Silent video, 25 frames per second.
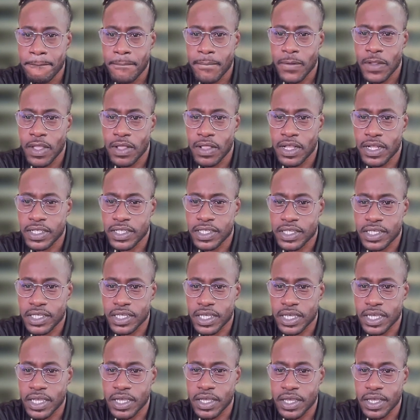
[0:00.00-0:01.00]
Let's
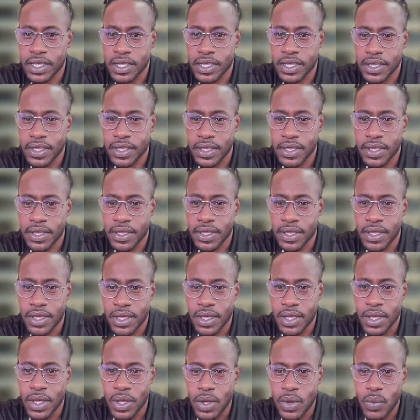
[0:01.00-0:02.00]
see.
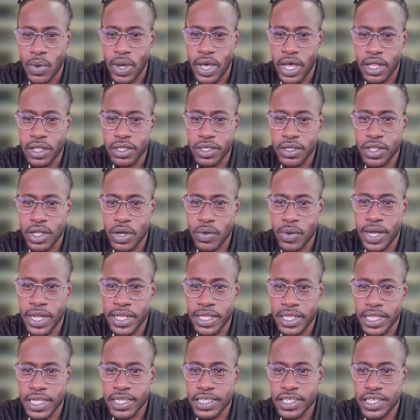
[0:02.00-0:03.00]
Well, you know what?
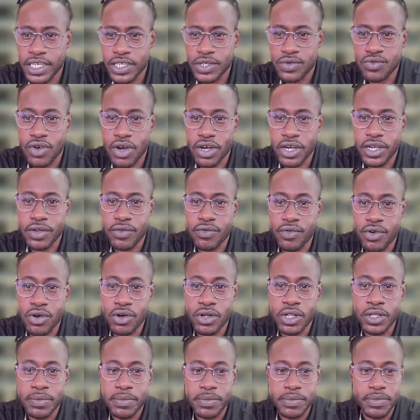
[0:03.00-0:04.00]
Let's just rock and
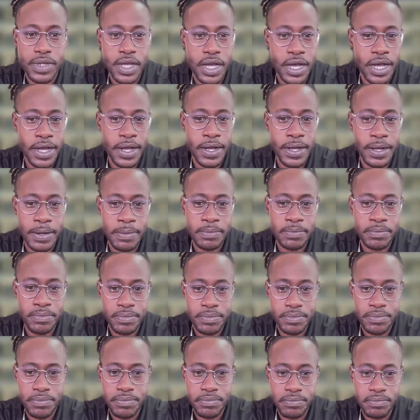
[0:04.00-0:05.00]
roll.
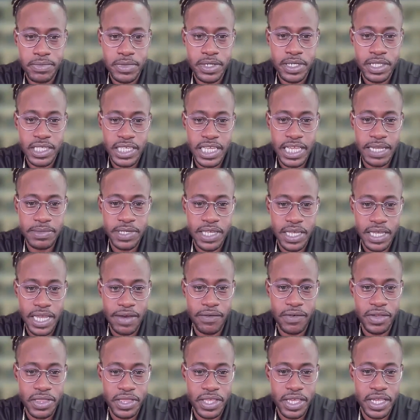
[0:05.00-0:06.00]
It seems like
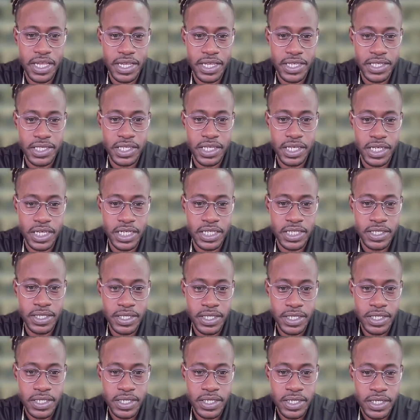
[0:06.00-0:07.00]
everything is good.
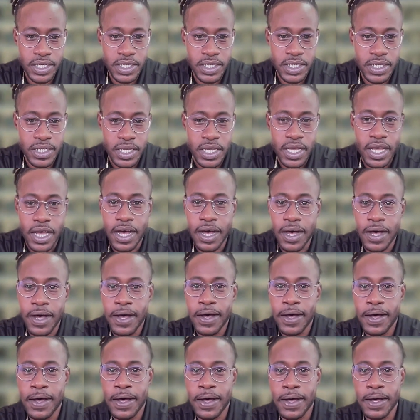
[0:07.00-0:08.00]

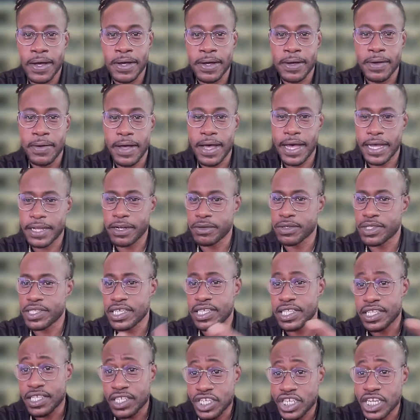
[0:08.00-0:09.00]
I don't see
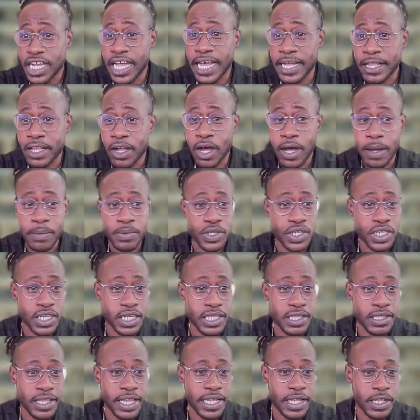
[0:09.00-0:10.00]
the chat
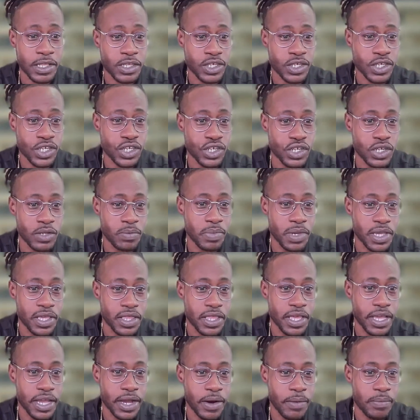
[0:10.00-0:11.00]
option like it should be
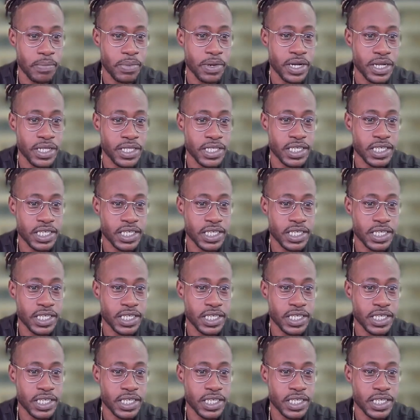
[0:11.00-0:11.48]
there, but